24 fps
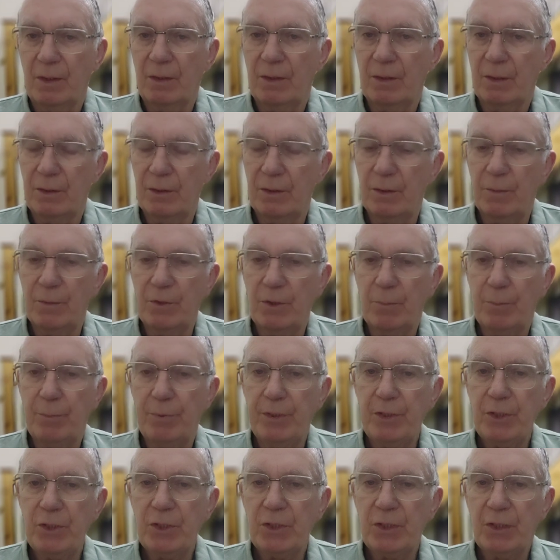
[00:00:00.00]
The
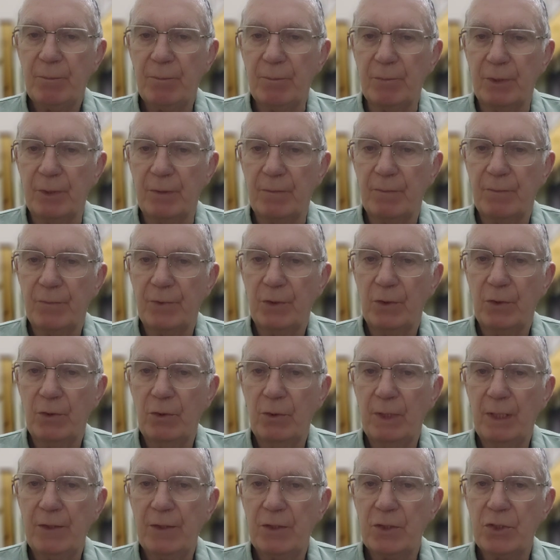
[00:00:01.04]
British government, who
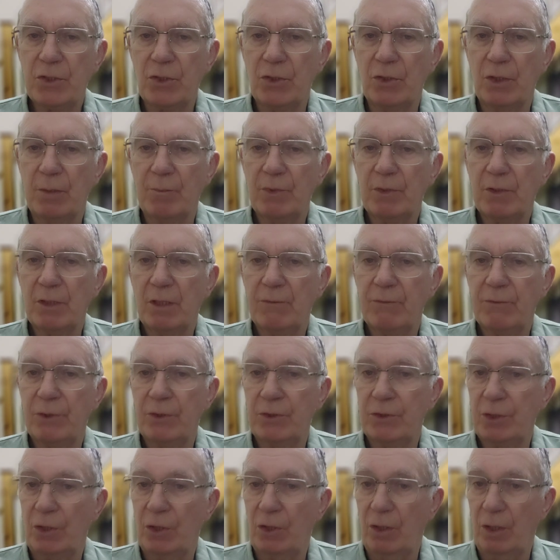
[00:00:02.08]
at the time
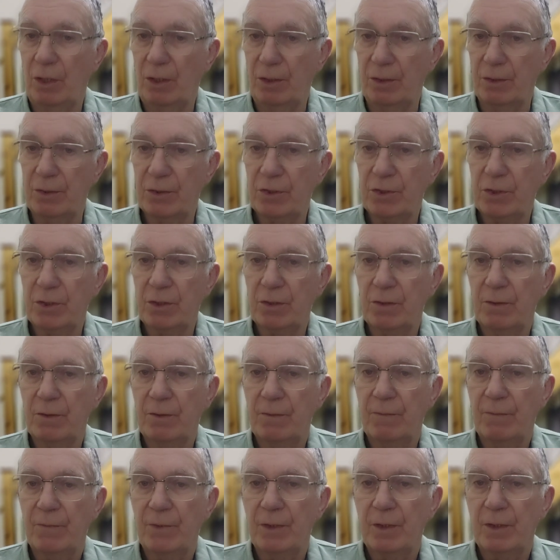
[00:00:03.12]
governed Ireland,
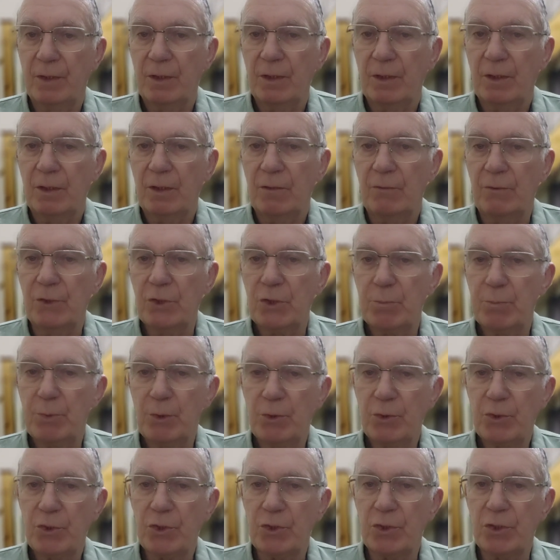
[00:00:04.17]

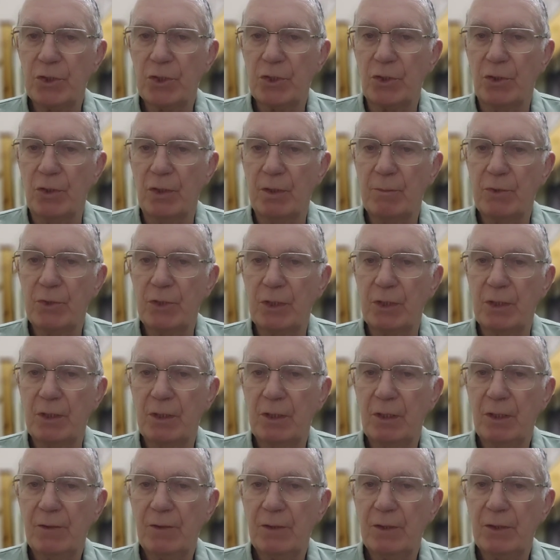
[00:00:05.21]
response at the time did
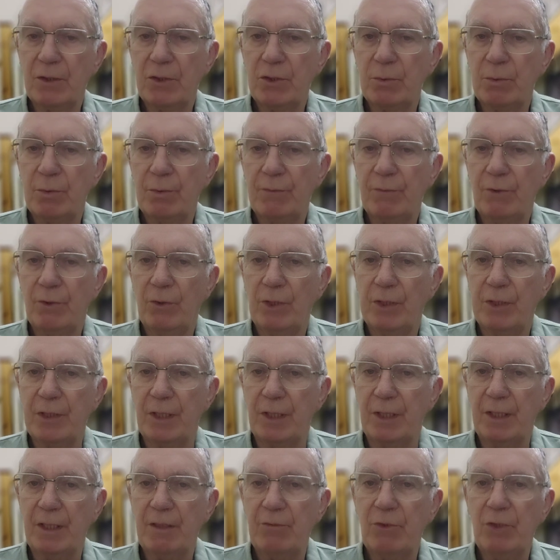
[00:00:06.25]
nothing to provide
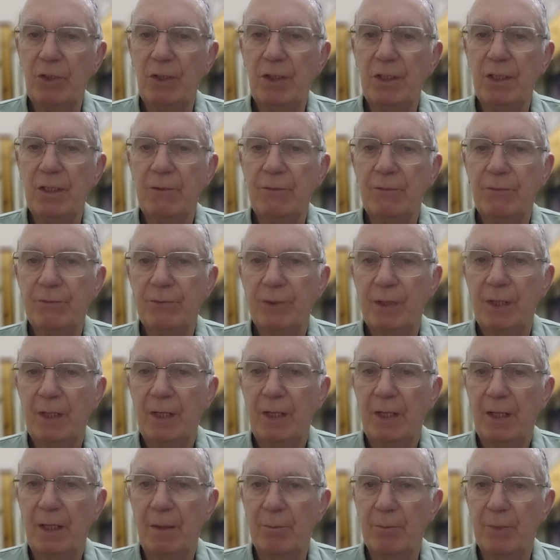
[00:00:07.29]
any relief
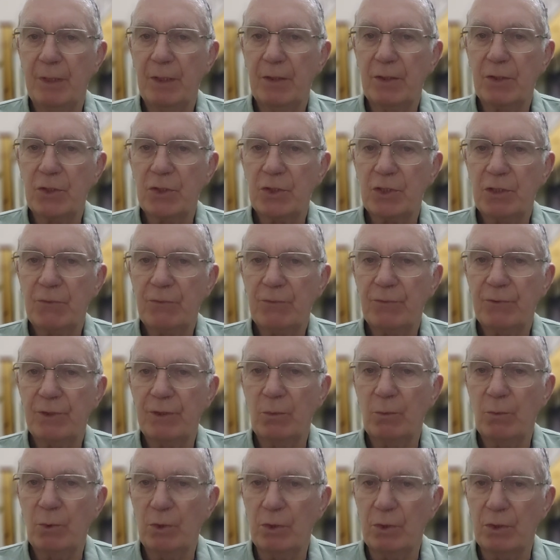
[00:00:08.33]
and made the
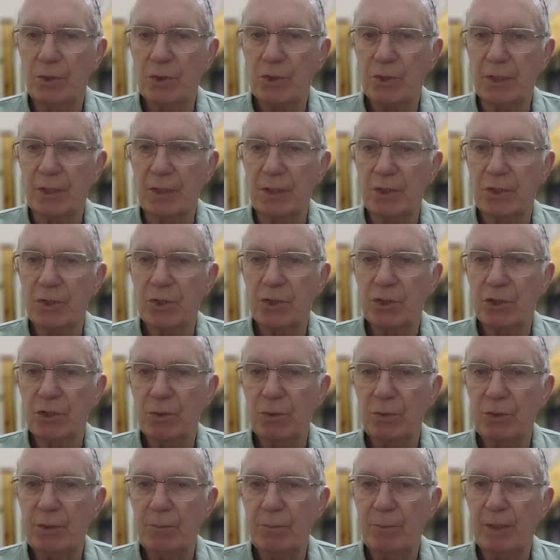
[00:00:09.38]
suffering worse, and is still
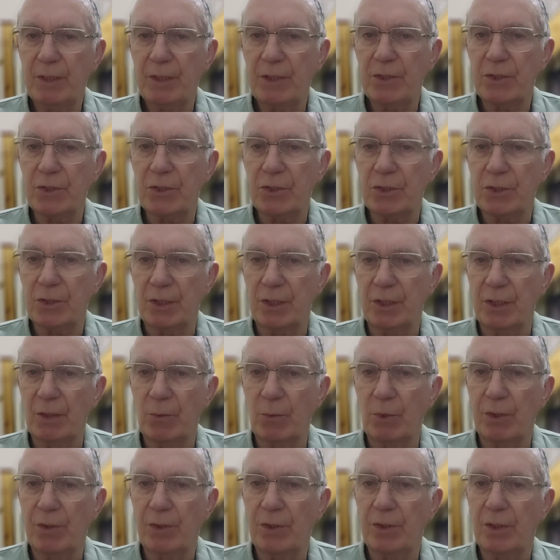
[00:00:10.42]
debated today
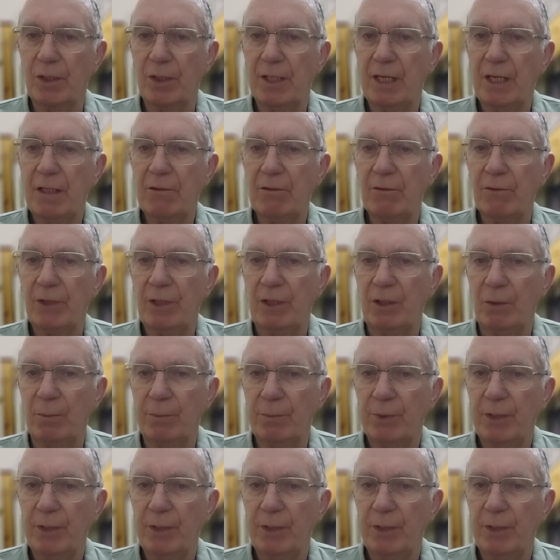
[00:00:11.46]
whether the lack of help